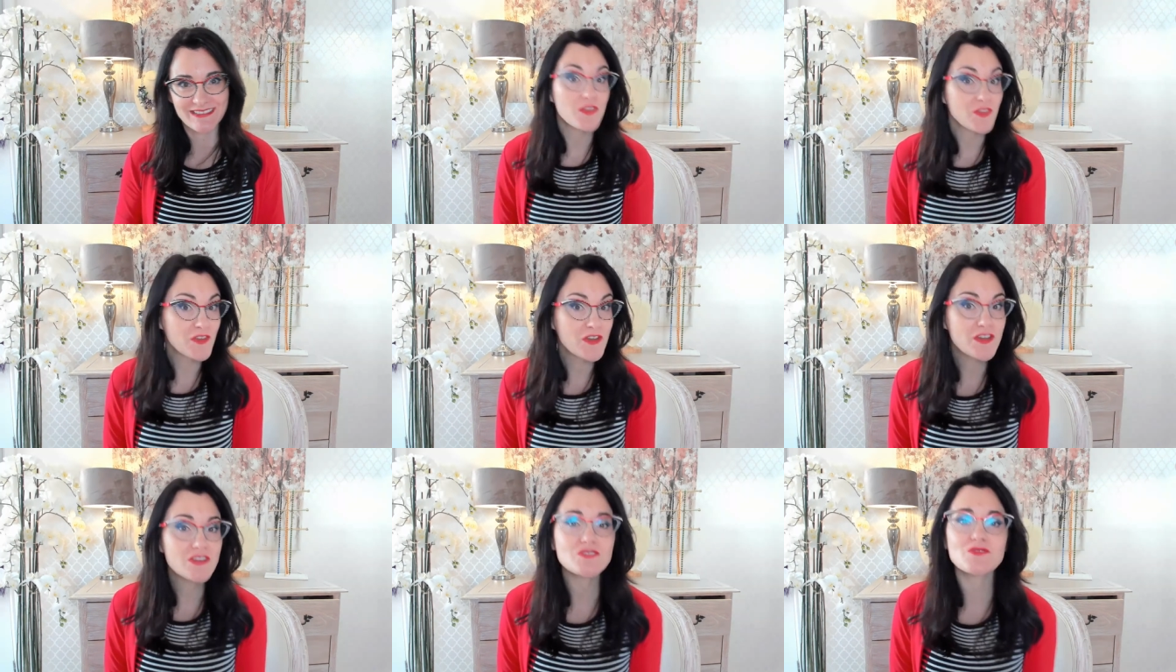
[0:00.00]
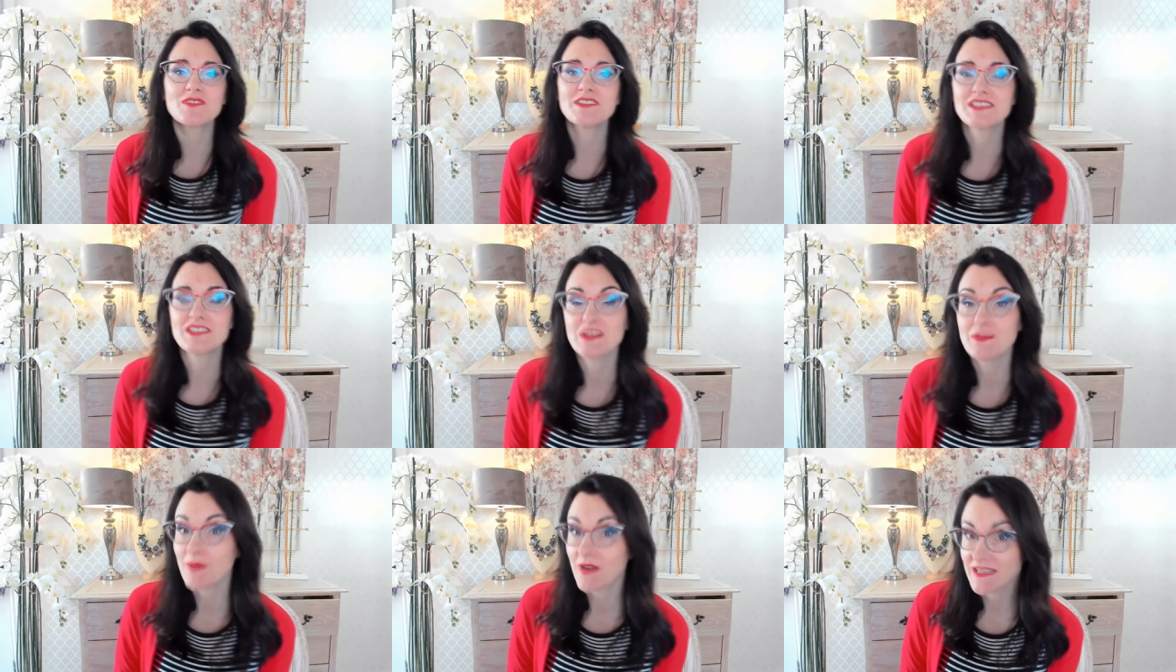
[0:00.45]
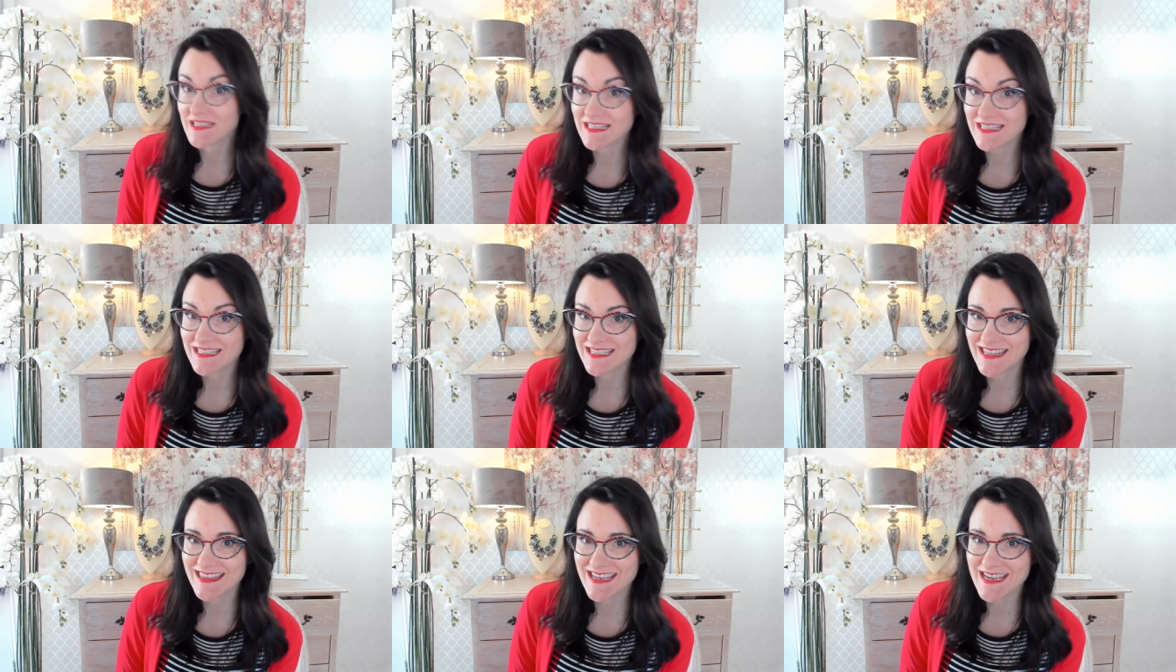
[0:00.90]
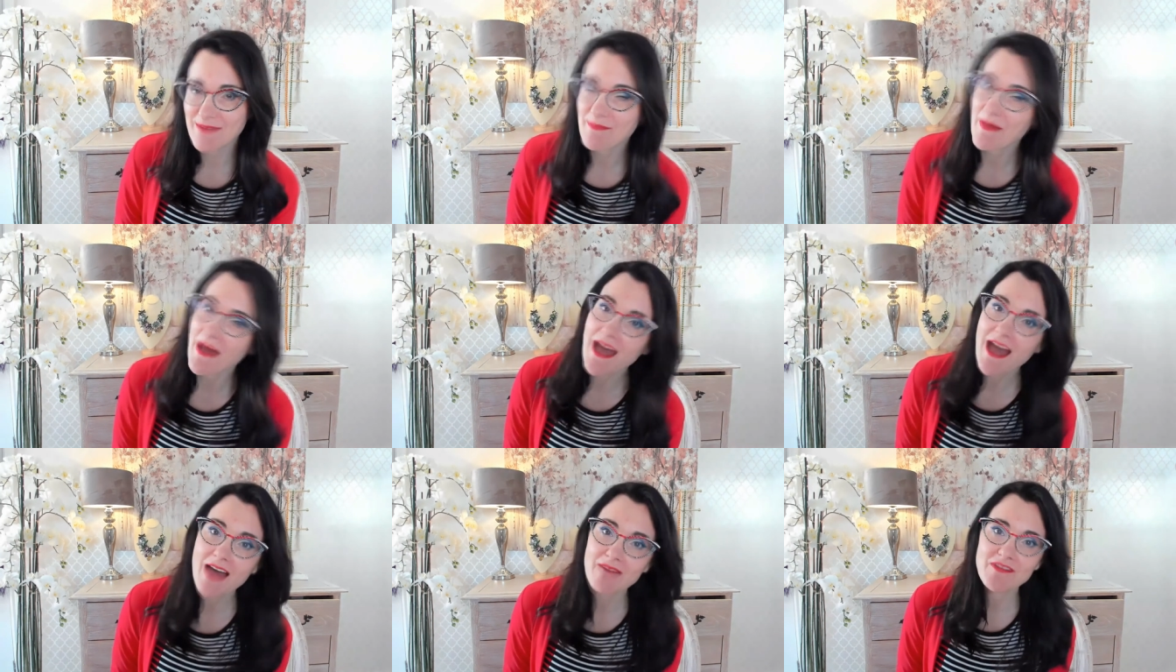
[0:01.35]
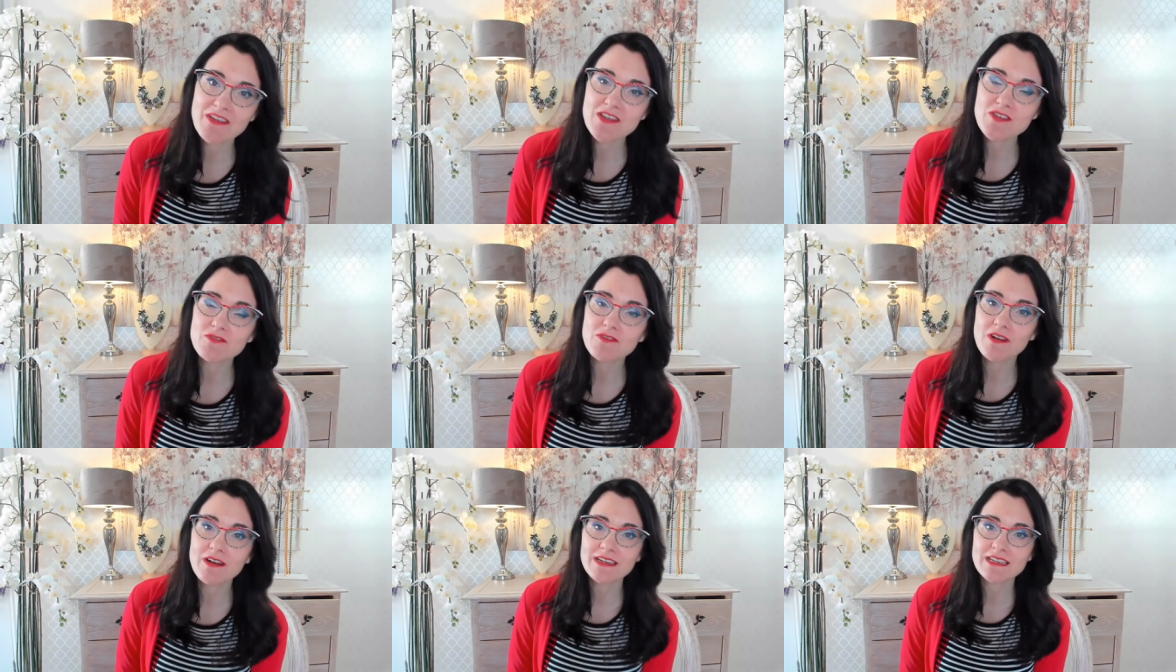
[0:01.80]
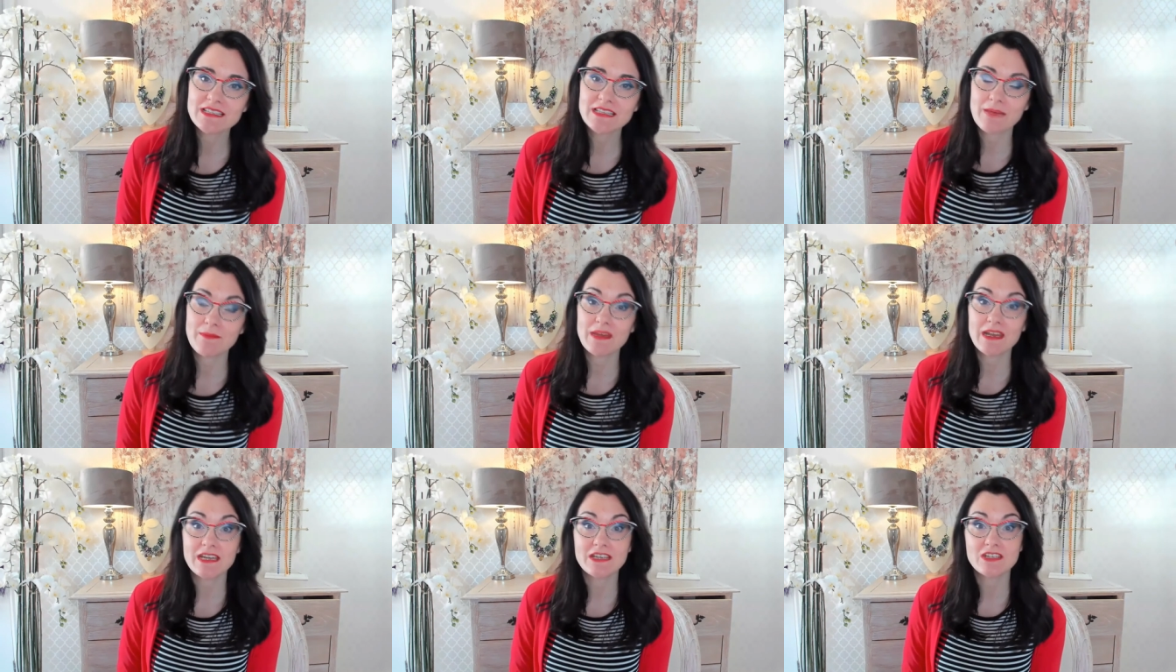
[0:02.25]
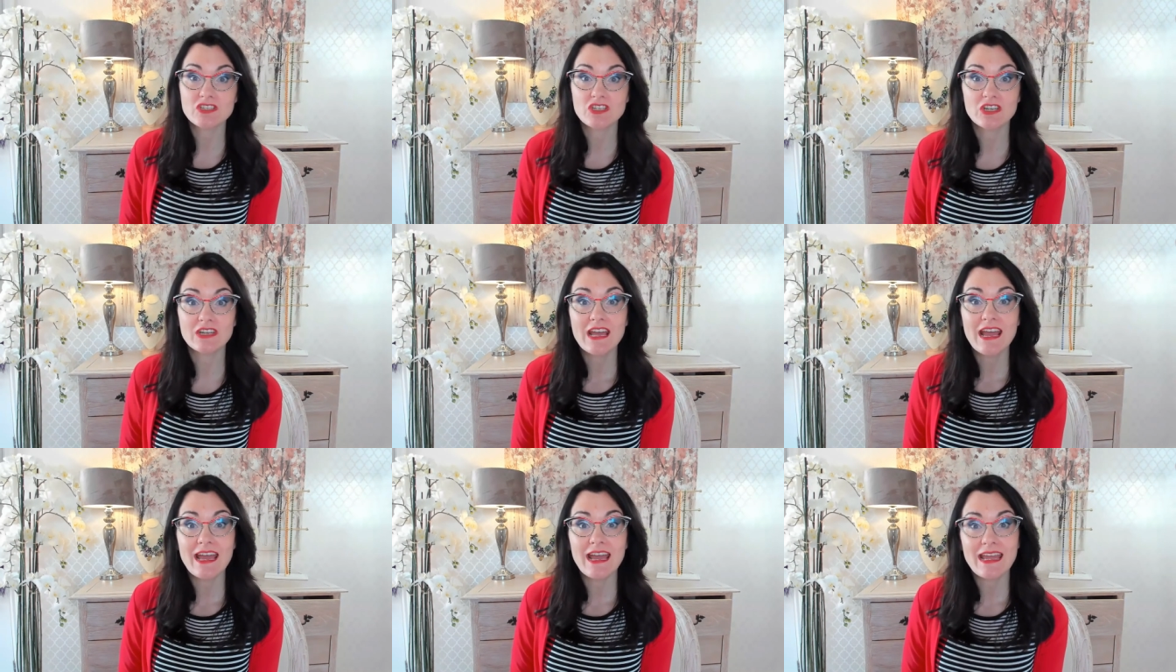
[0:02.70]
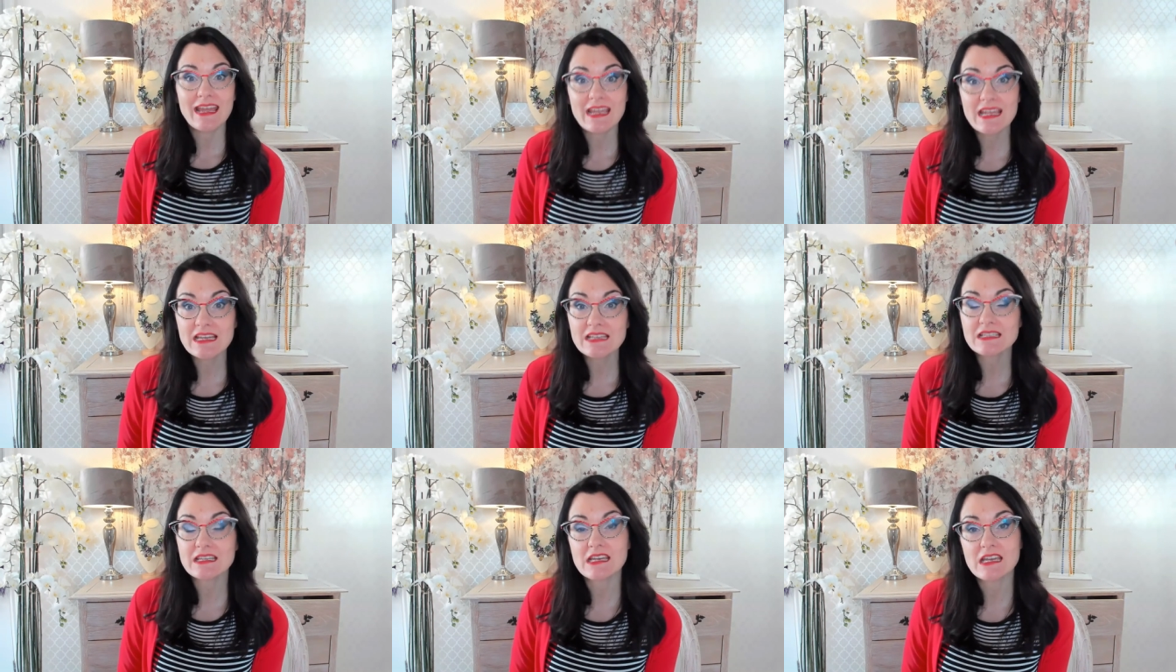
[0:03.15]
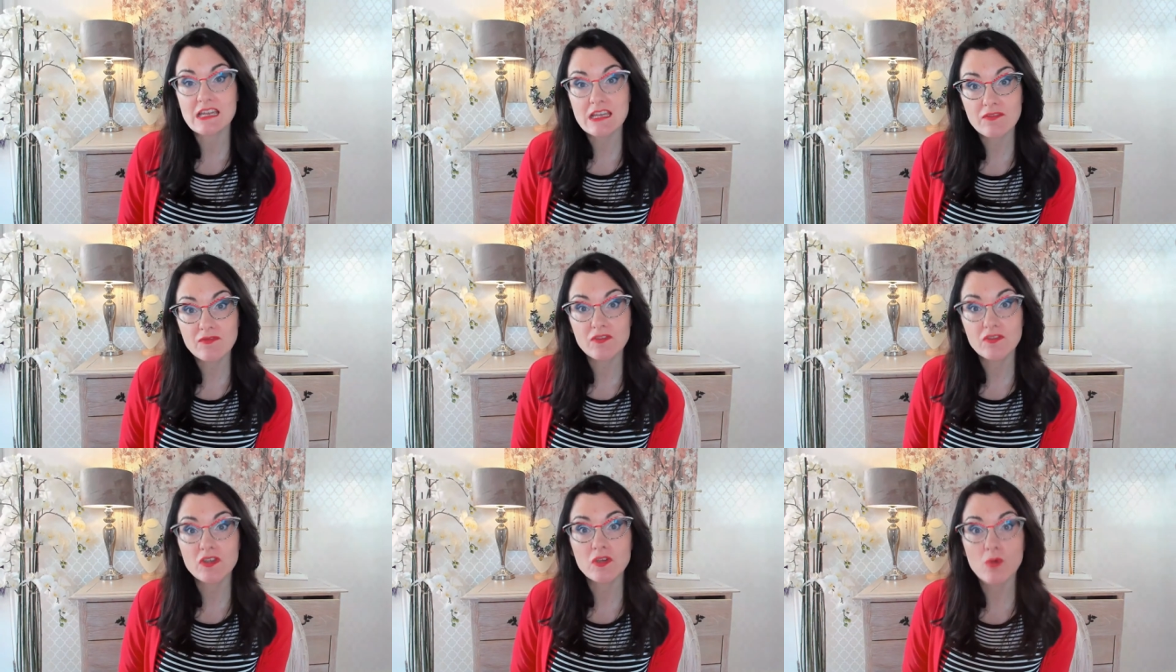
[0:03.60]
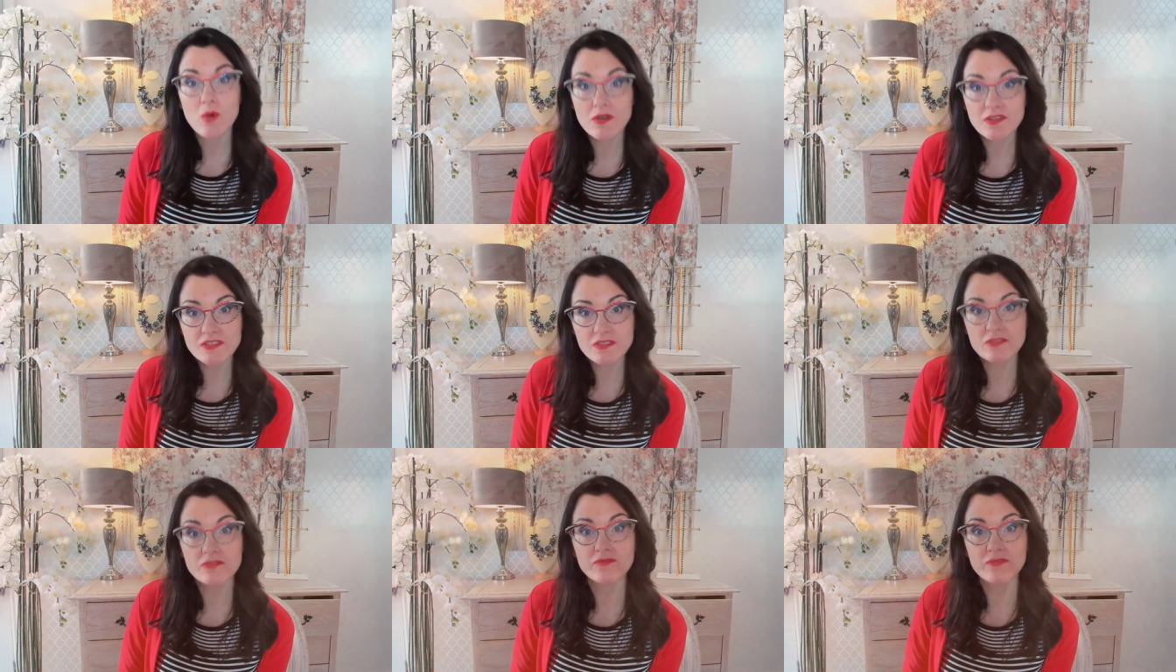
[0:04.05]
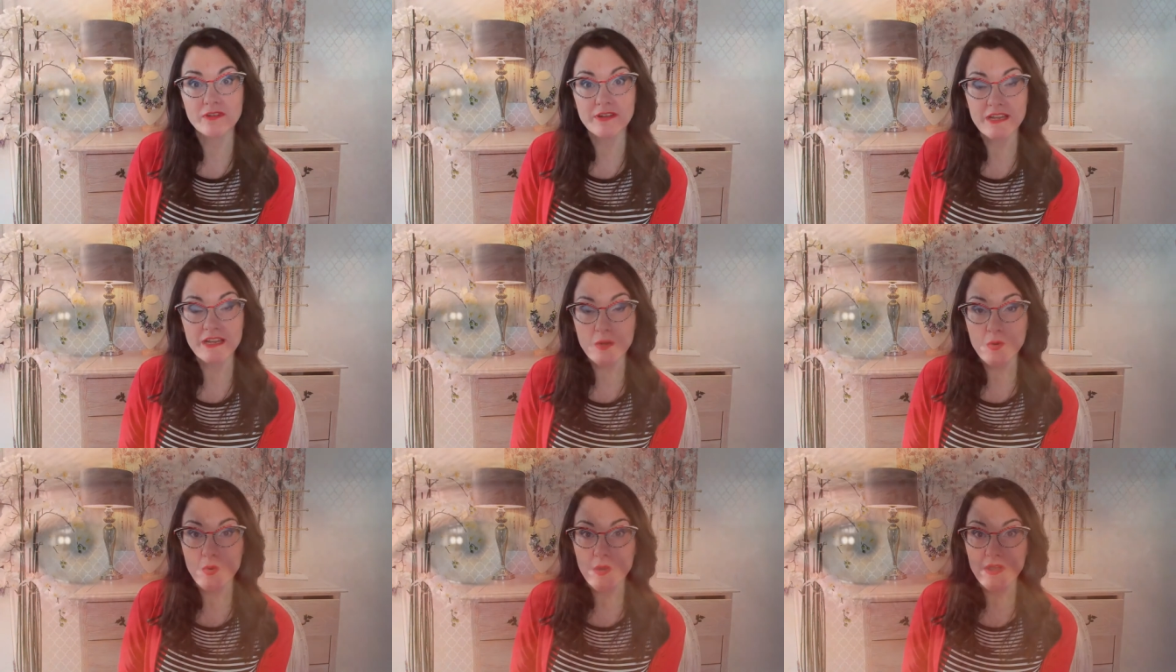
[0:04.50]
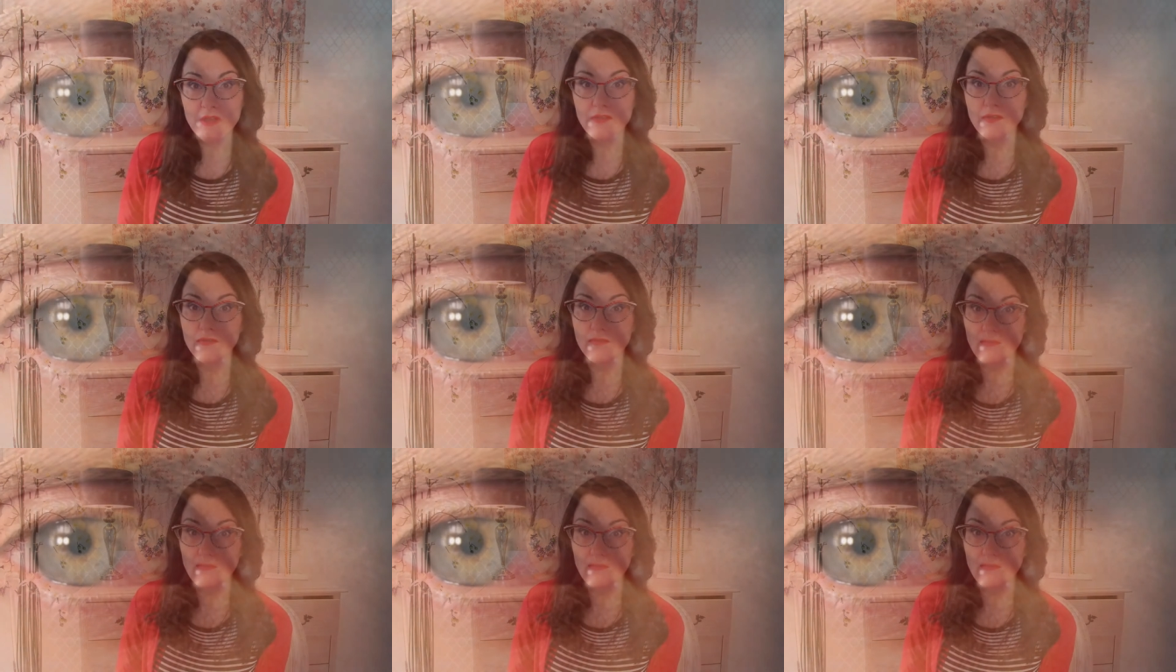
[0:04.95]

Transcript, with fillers: The third reason you might need to think about having your eye examination is if you are suffering with